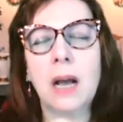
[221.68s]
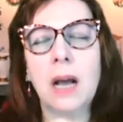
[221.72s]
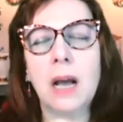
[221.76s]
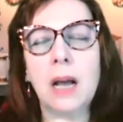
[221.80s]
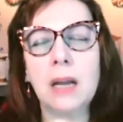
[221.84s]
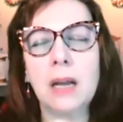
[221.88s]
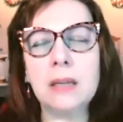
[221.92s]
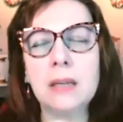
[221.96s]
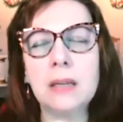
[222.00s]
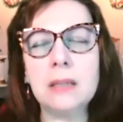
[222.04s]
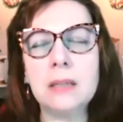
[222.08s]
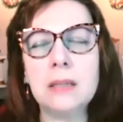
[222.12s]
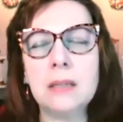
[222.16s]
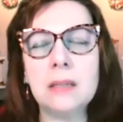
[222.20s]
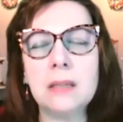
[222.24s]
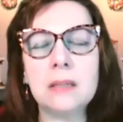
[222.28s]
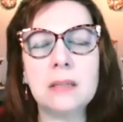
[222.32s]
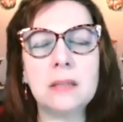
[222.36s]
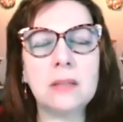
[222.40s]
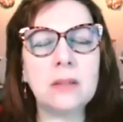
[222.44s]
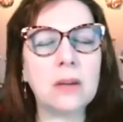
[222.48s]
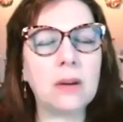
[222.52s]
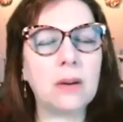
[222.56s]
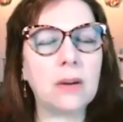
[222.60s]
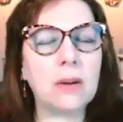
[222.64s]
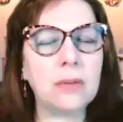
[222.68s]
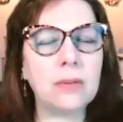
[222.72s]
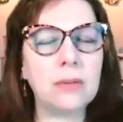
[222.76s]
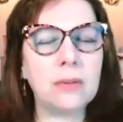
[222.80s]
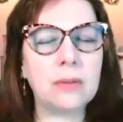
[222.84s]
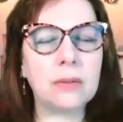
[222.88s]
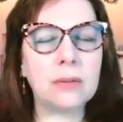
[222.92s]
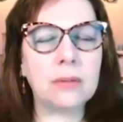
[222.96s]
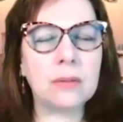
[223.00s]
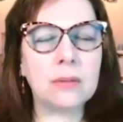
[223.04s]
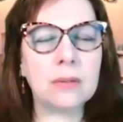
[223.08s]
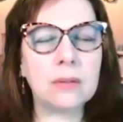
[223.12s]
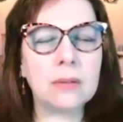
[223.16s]
Kindness to
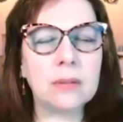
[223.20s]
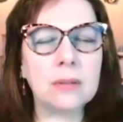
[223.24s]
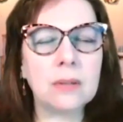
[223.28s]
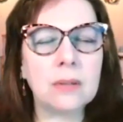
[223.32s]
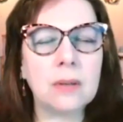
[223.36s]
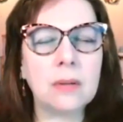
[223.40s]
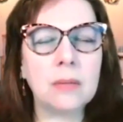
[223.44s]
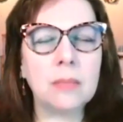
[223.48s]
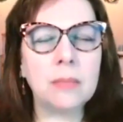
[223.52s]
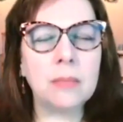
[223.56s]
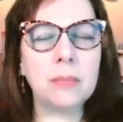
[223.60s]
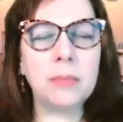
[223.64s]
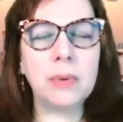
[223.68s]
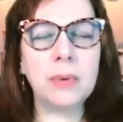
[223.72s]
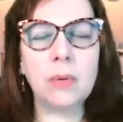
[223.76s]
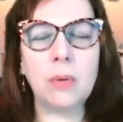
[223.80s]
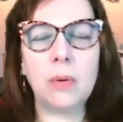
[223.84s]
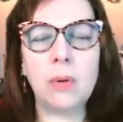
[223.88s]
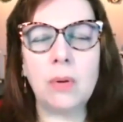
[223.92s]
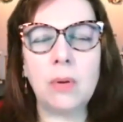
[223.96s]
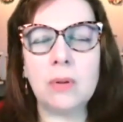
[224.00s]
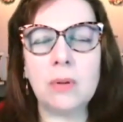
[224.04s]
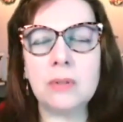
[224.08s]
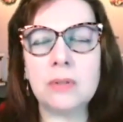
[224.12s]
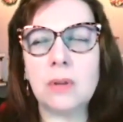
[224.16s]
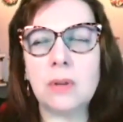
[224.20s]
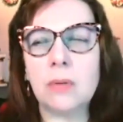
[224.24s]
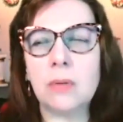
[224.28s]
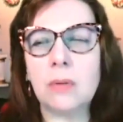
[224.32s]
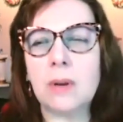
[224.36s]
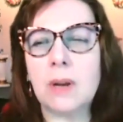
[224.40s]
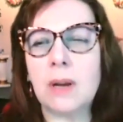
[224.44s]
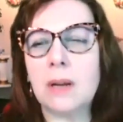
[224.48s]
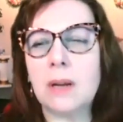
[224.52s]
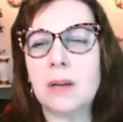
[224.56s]
others, but also